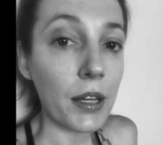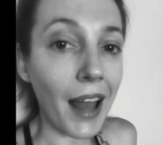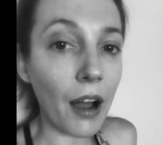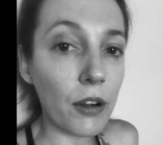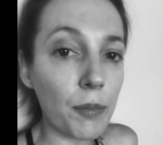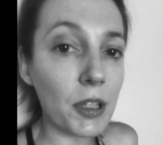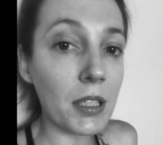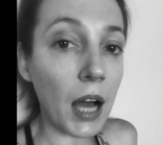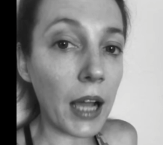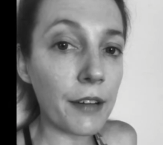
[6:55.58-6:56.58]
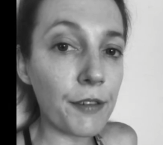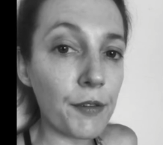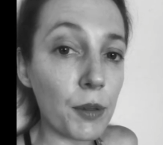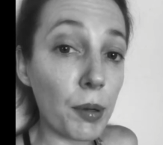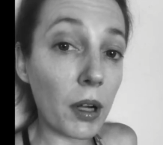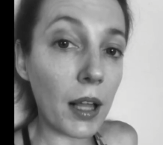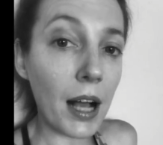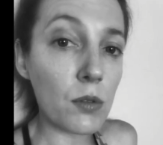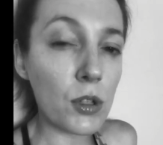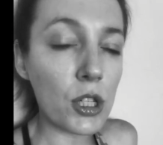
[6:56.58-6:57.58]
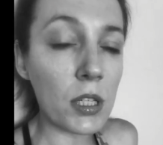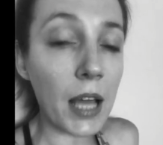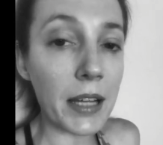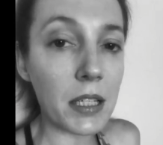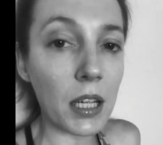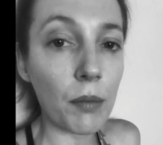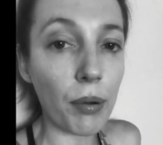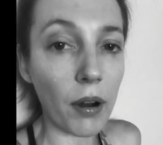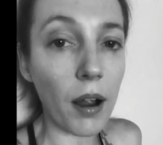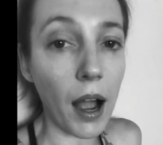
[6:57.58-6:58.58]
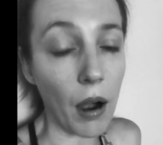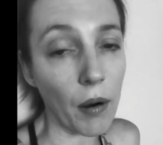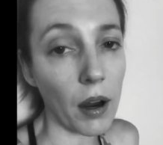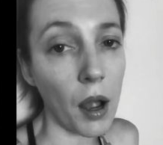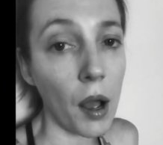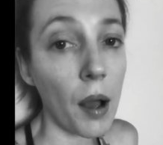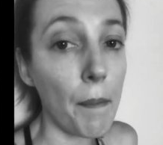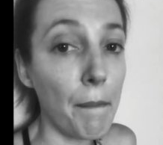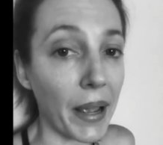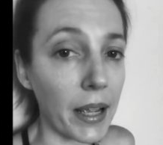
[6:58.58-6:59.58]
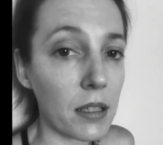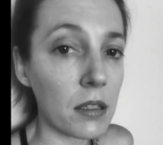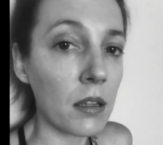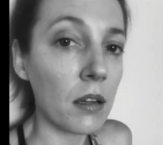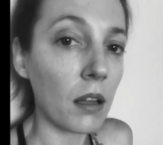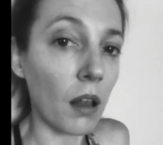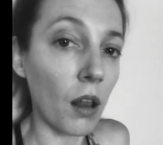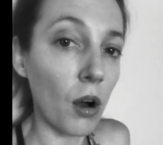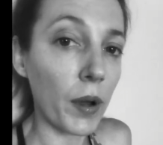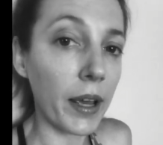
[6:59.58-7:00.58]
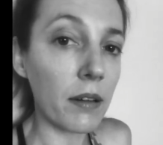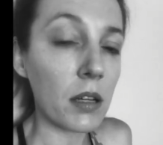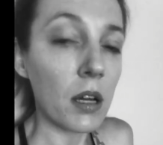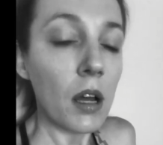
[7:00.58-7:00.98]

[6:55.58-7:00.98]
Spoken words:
Now you're up to $9.50 per class, which is $19 per hour base. Low end.